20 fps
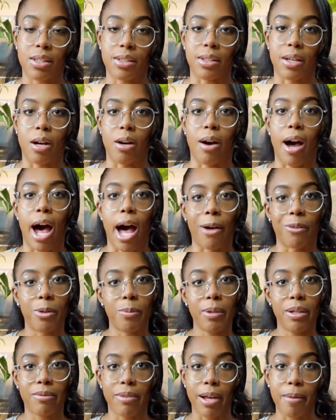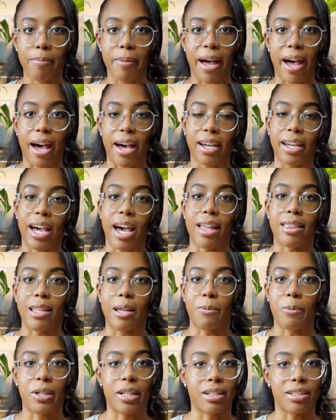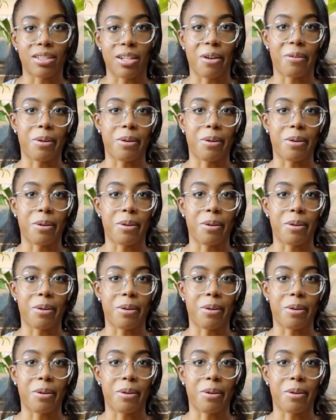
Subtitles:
So I will be right back and then we can start